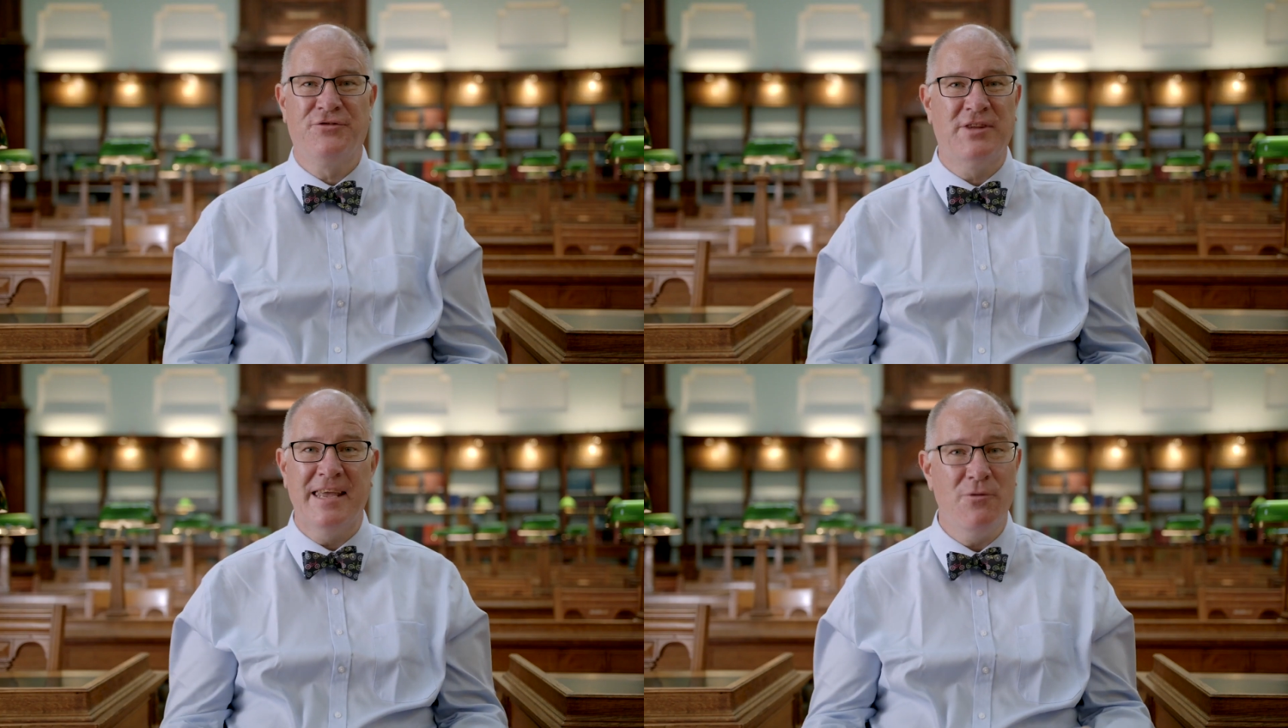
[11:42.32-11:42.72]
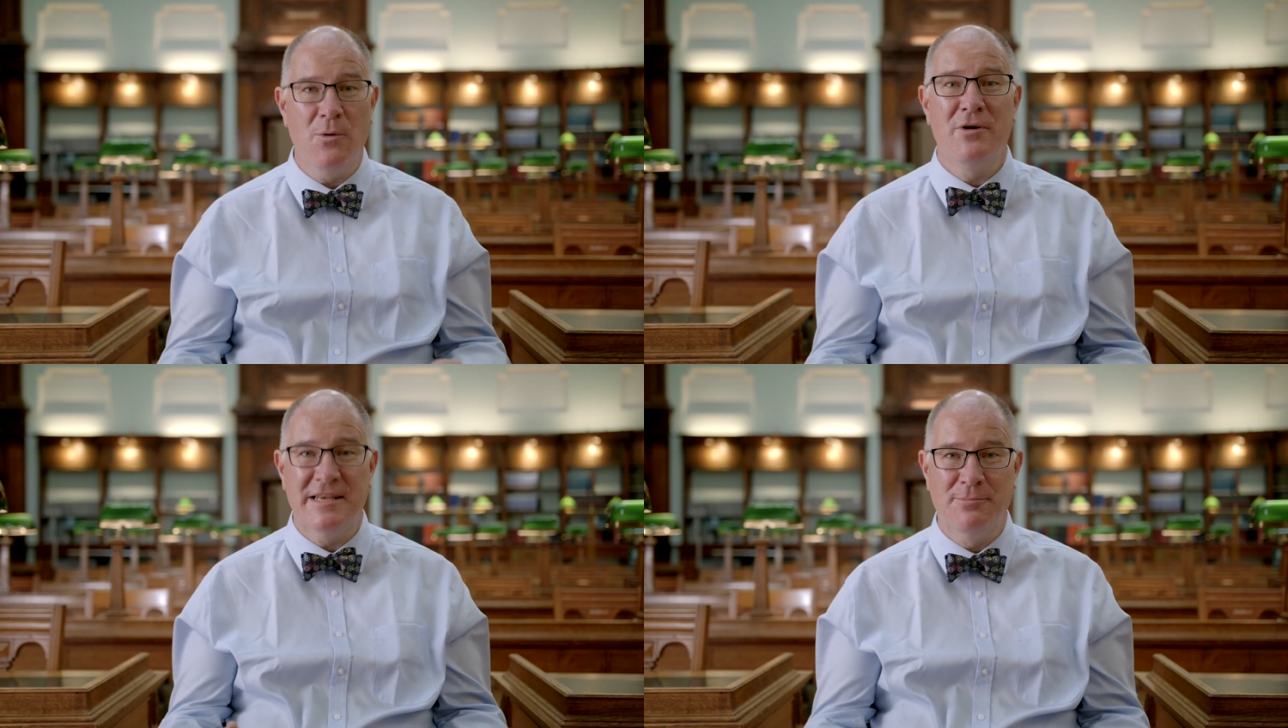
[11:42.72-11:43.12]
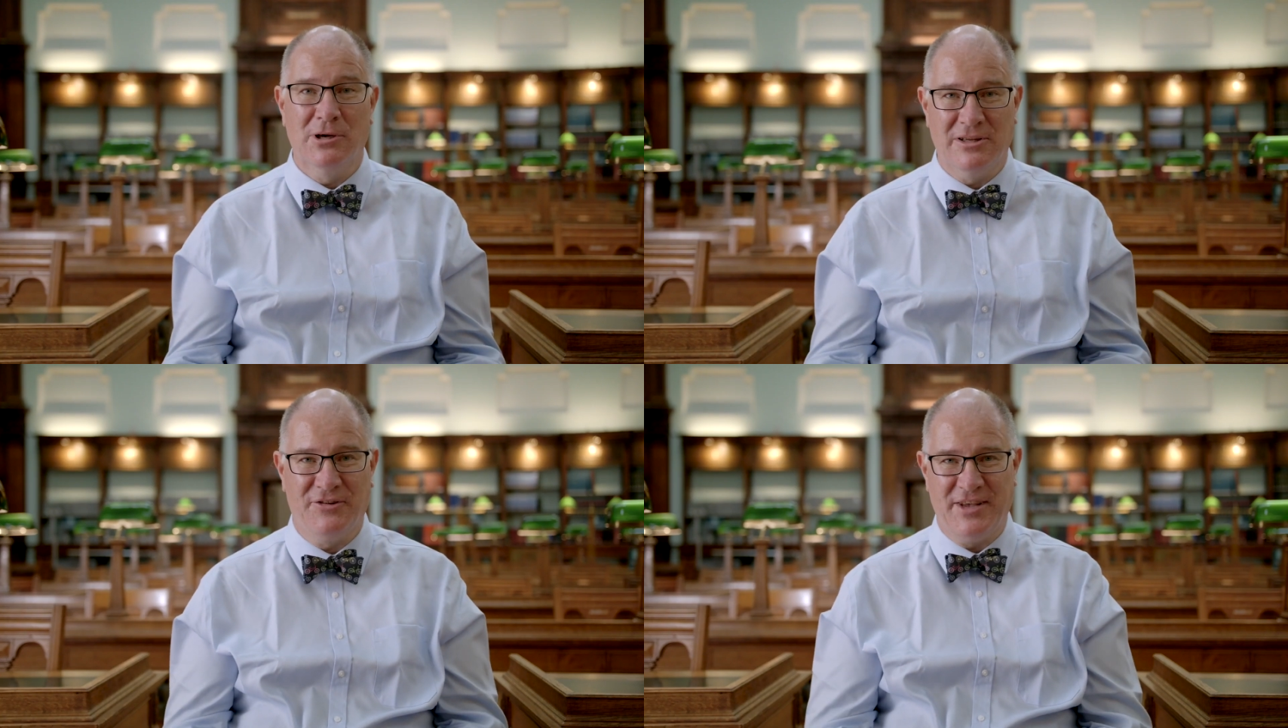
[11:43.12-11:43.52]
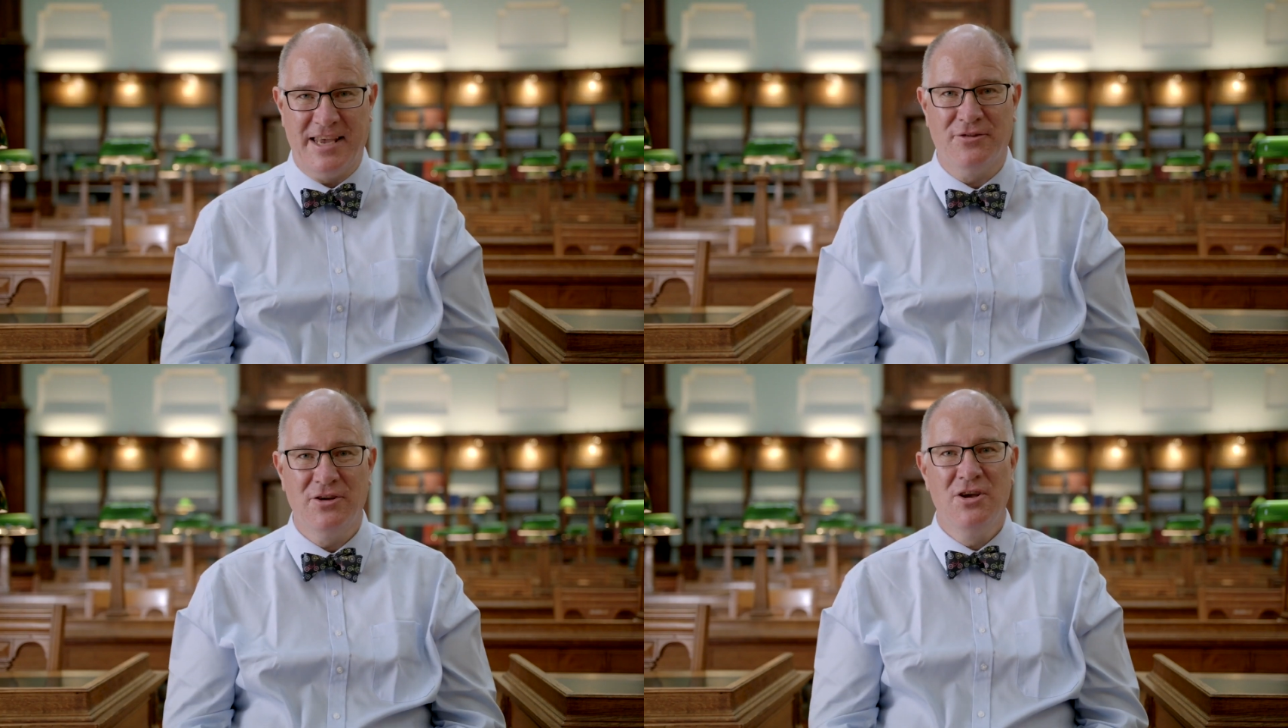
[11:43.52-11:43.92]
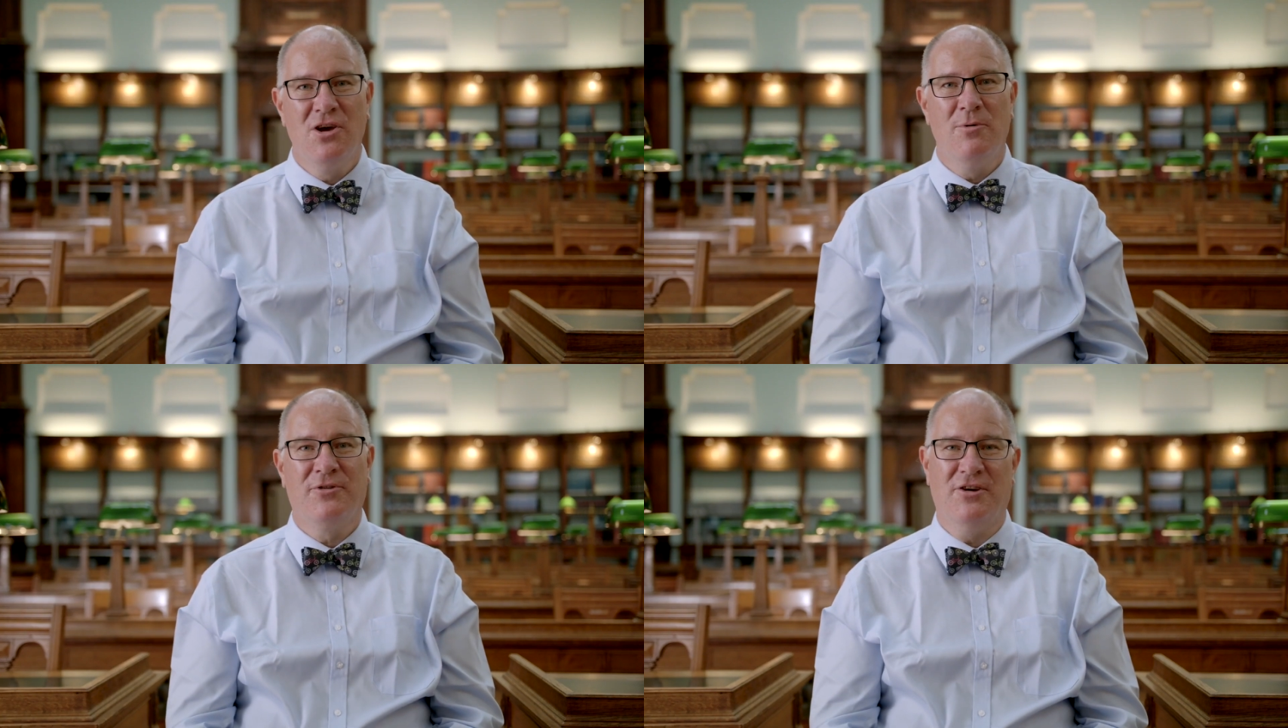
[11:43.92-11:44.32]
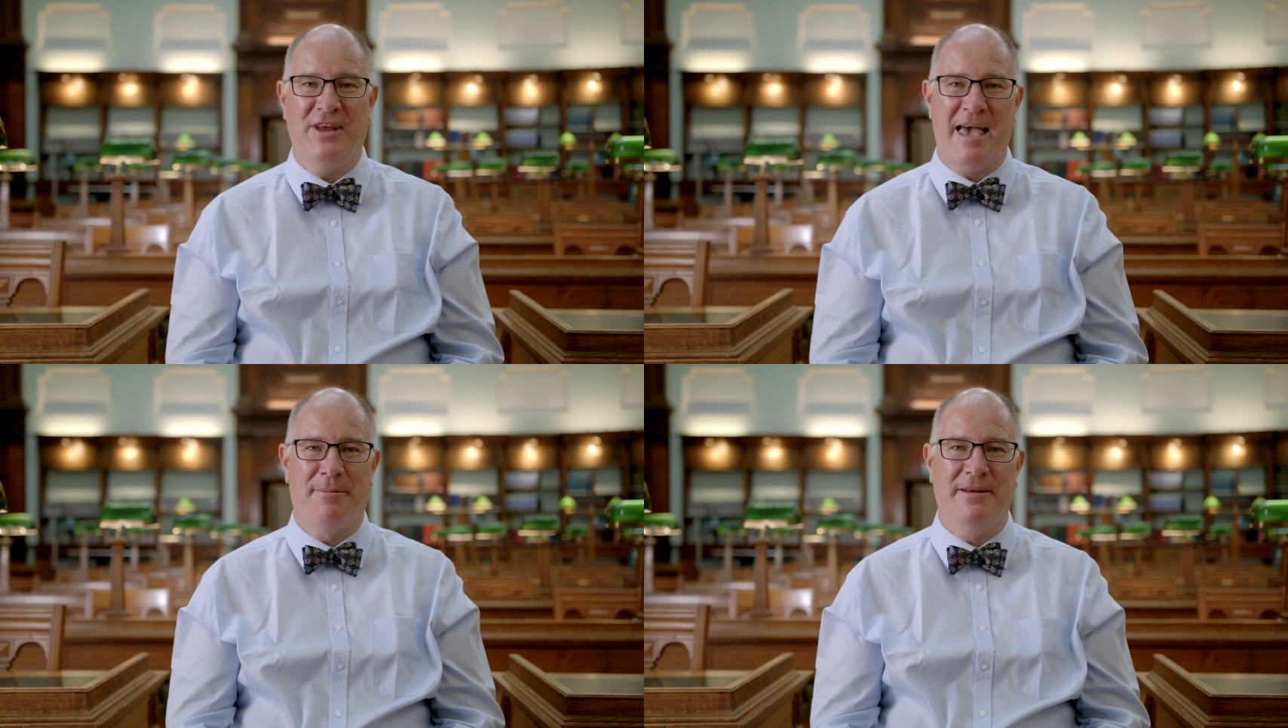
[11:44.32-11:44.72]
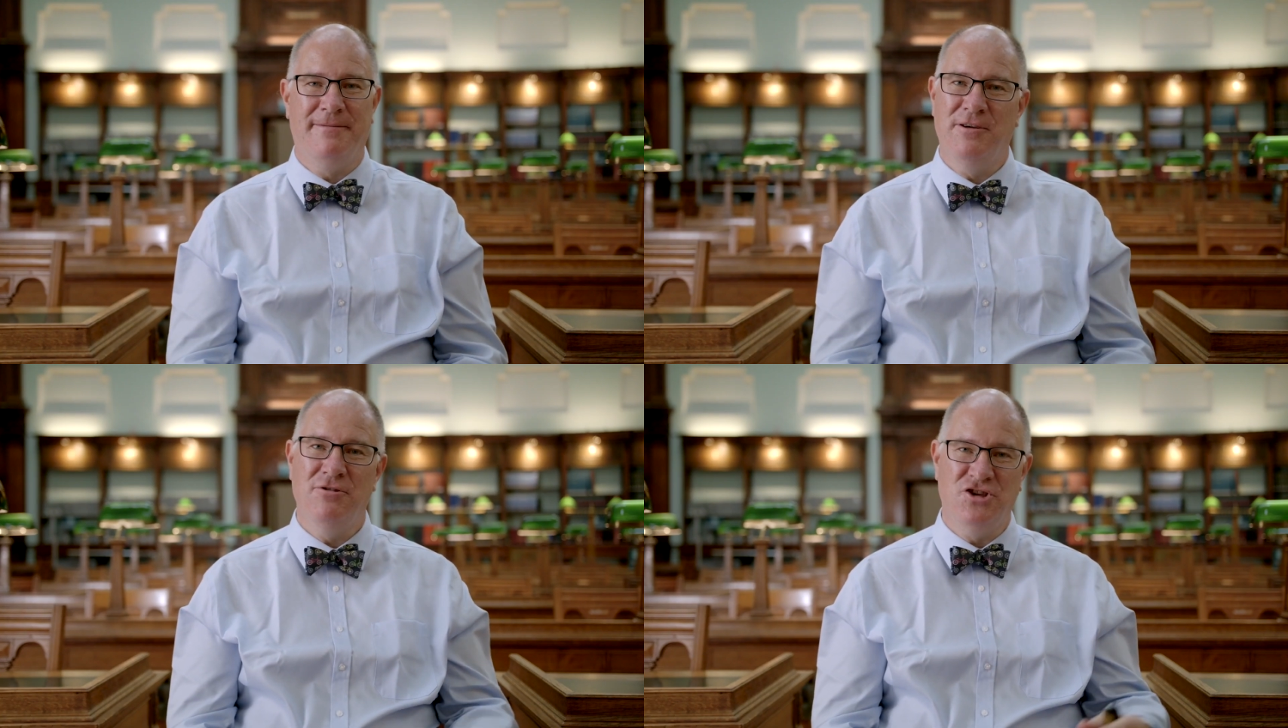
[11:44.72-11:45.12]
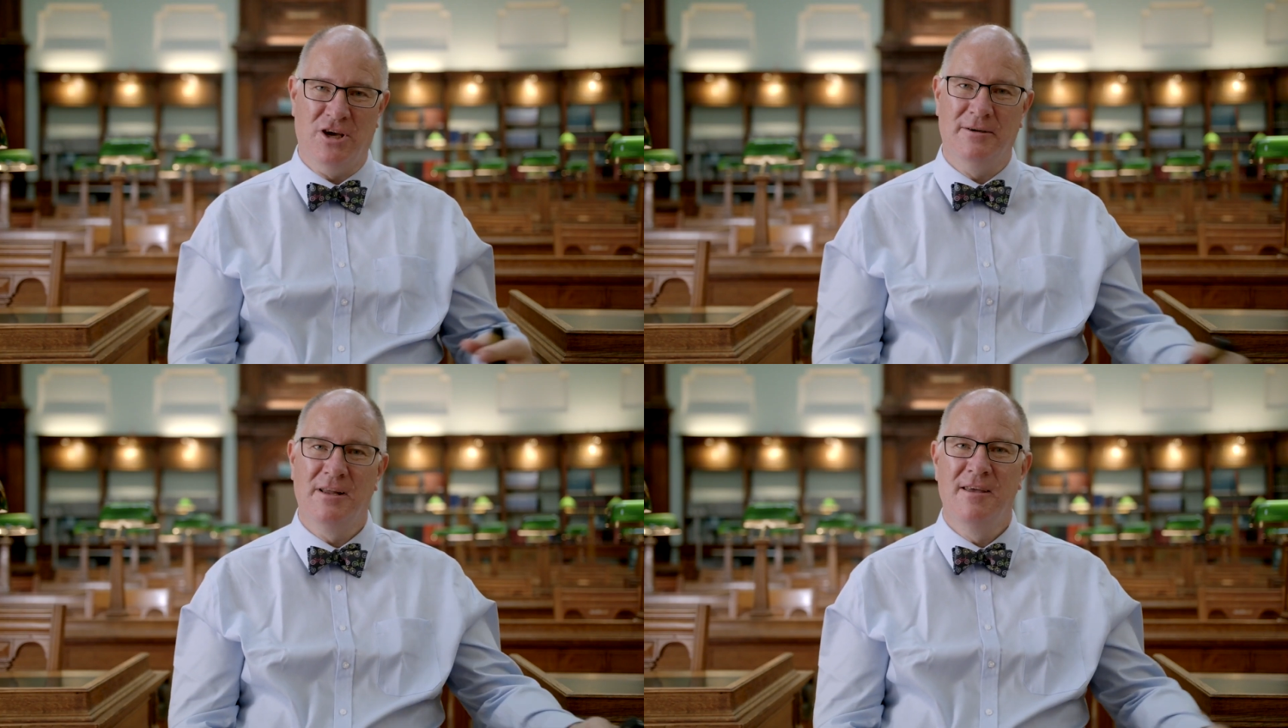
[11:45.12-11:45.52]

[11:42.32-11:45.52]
David Wilkie's model said was going to happen in future